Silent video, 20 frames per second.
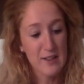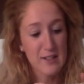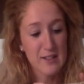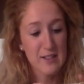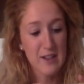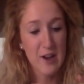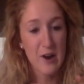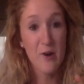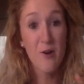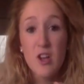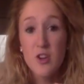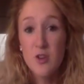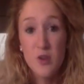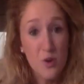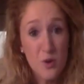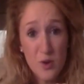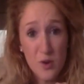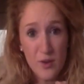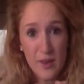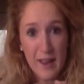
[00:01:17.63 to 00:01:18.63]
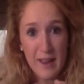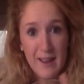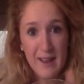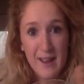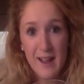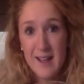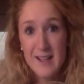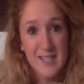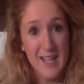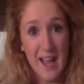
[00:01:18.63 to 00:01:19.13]
So Google it,
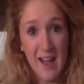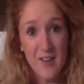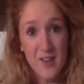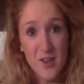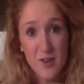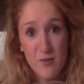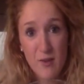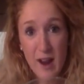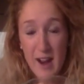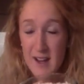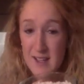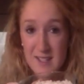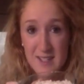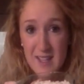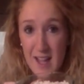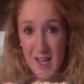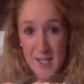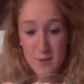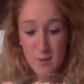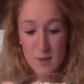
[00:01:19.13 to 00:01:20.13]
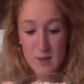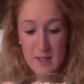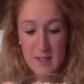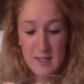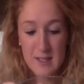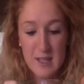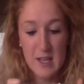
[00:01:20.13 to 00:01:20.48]
Italian rice, that's what this